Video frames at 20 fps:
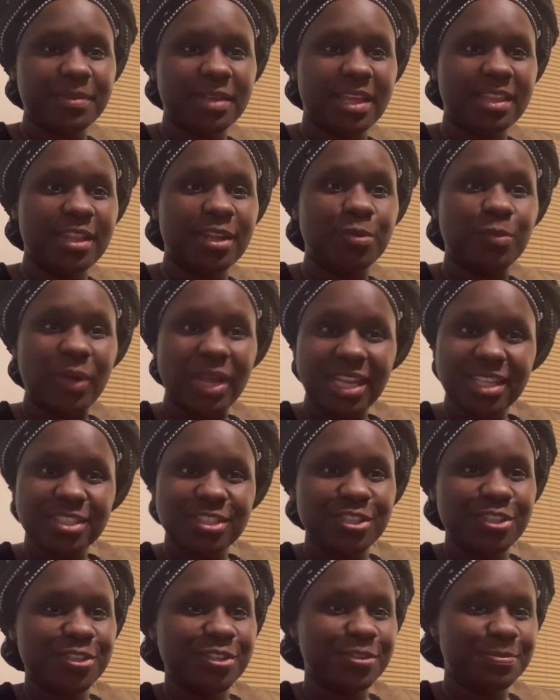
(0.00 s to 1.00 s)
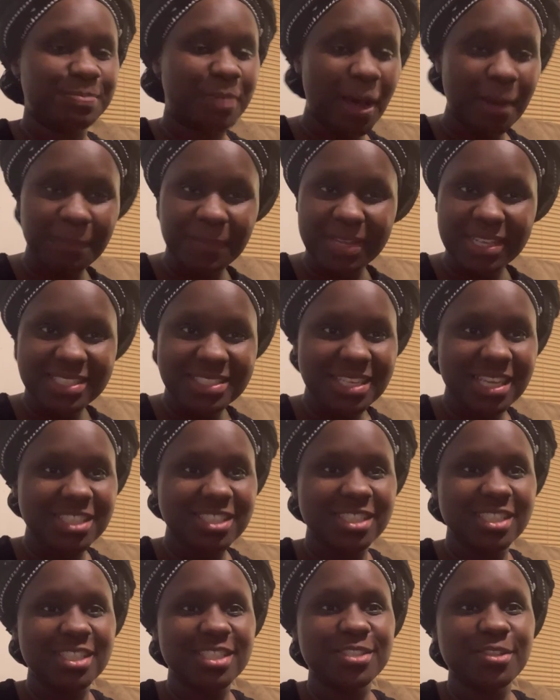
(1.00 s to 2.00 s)
and then wait until your pumping
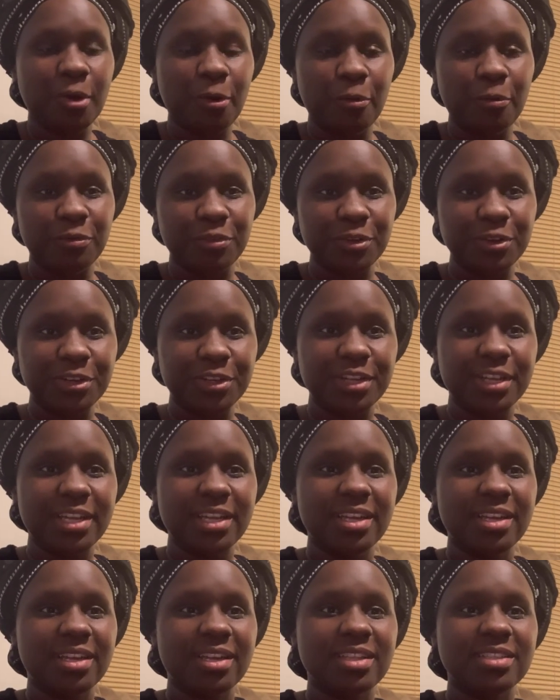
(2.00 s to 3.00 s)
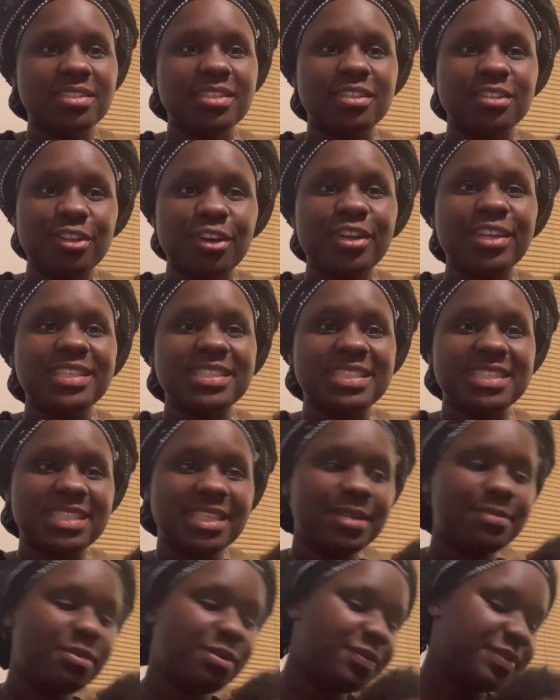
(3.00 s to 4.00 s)
session is over to look and see
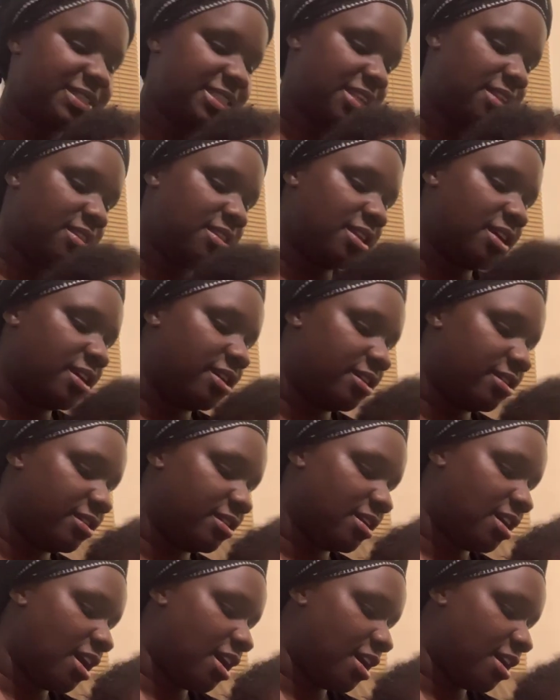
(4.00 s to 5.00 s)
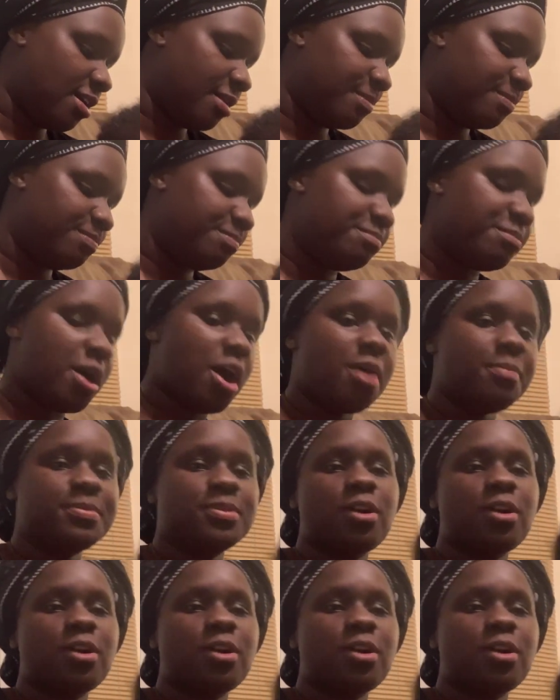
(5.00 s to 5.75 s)
what was in there. Moms